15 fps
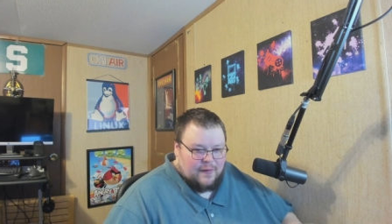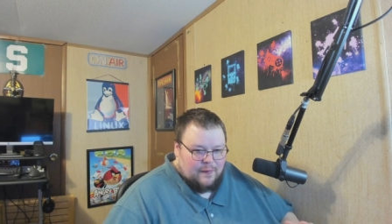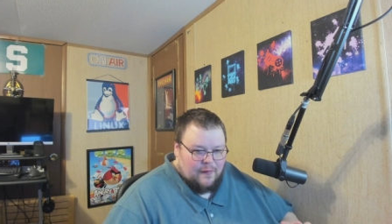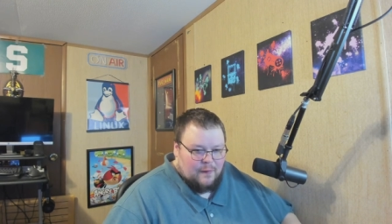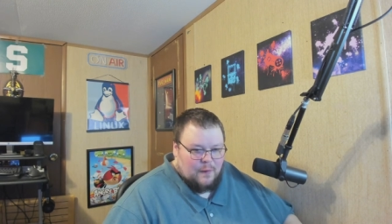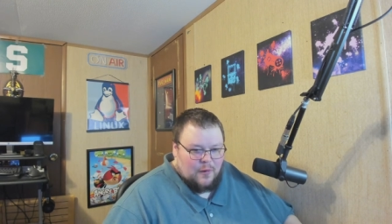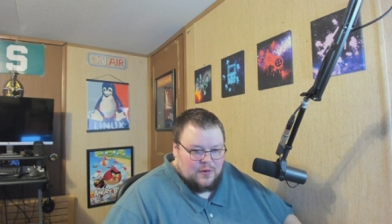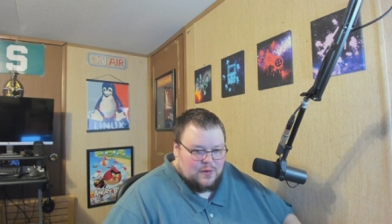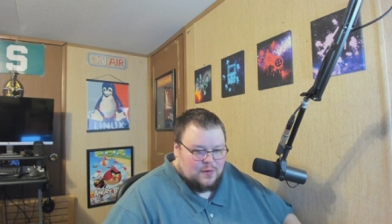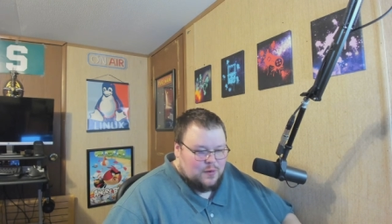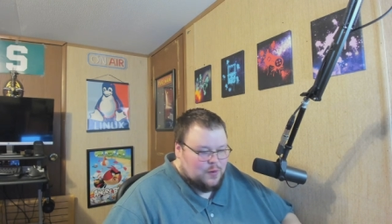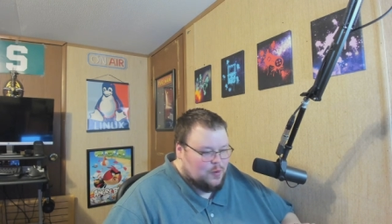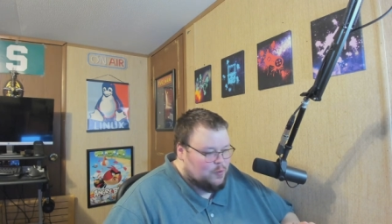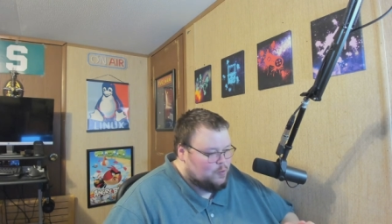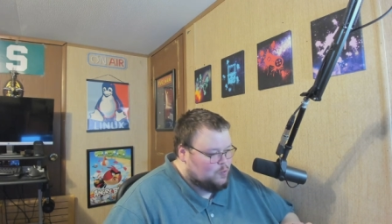The
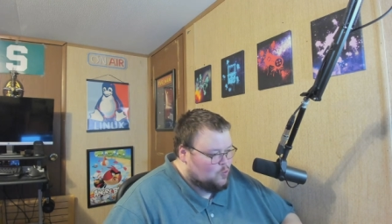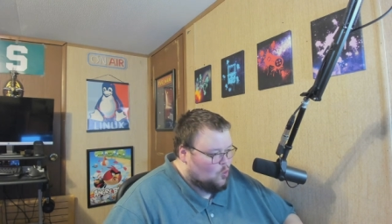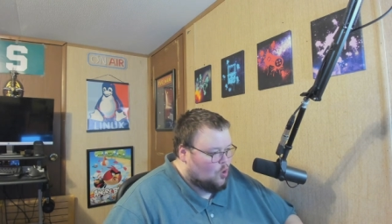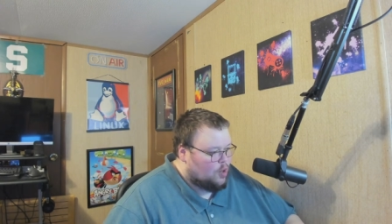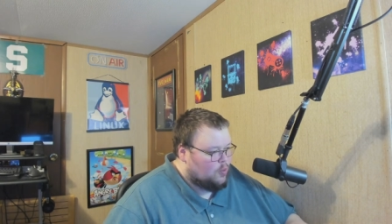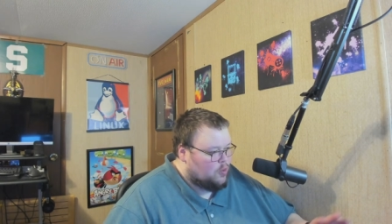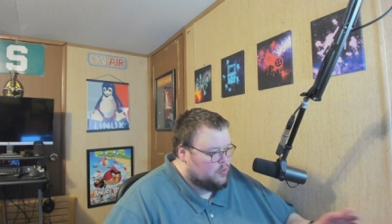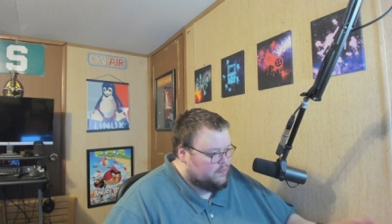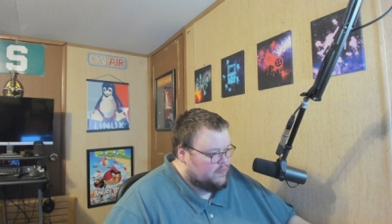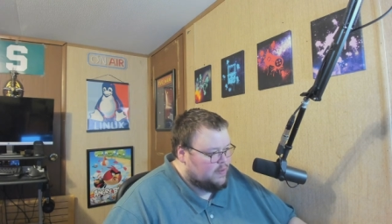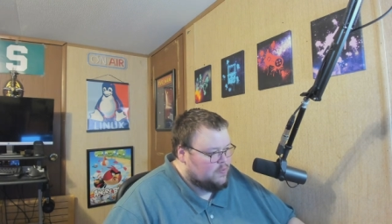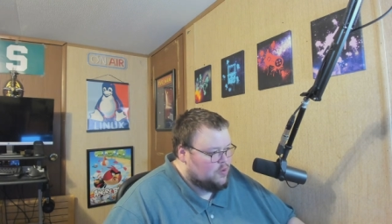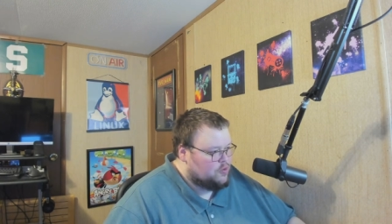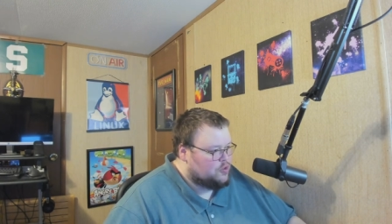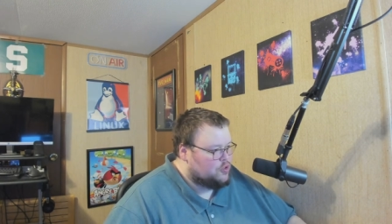most normal
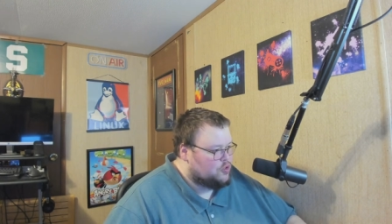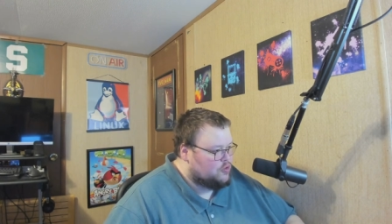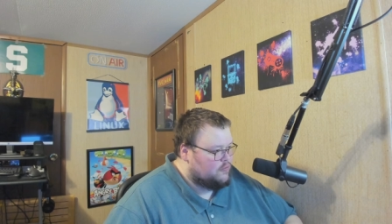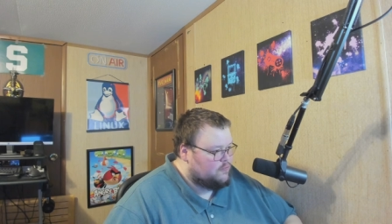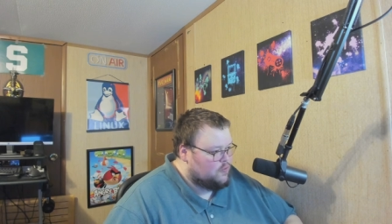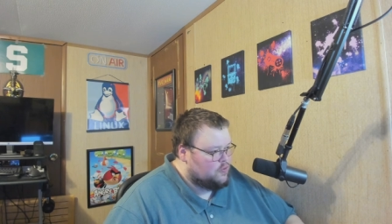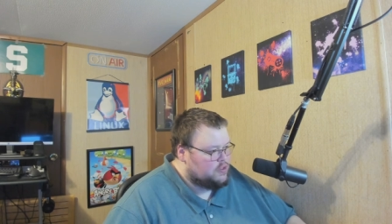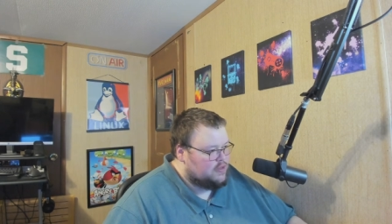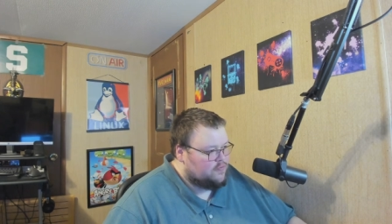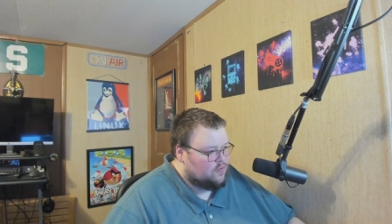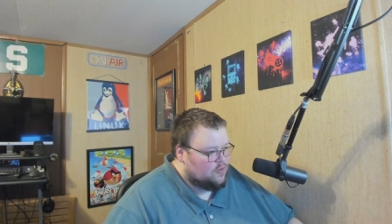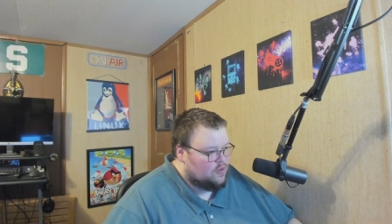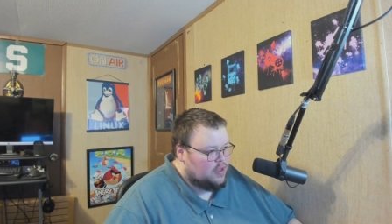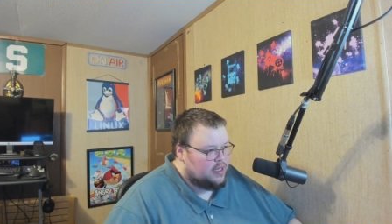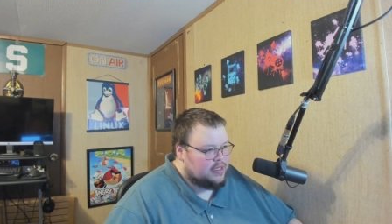Vim users who have used it
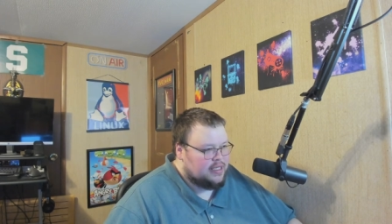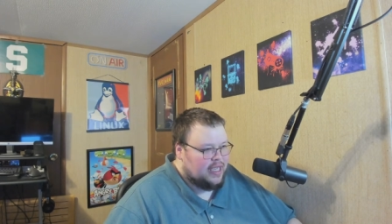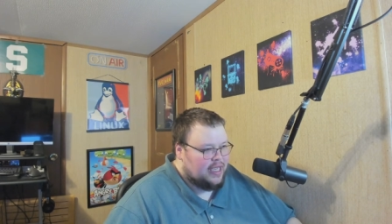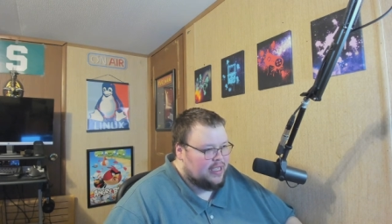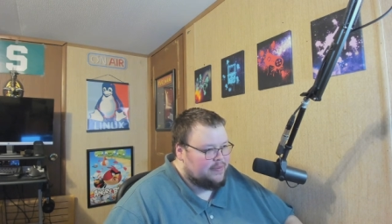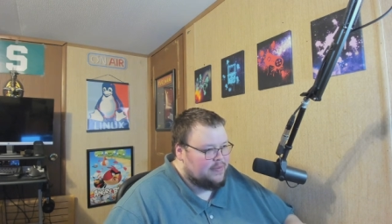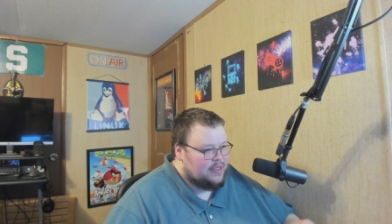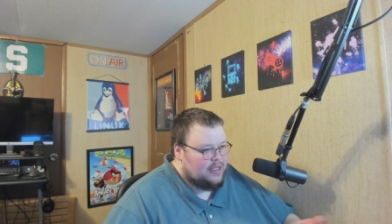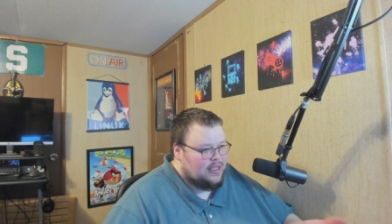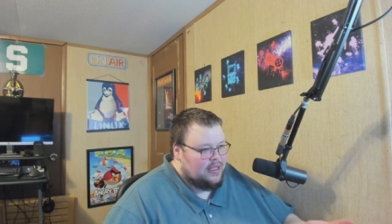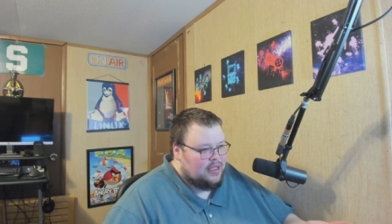for a long time,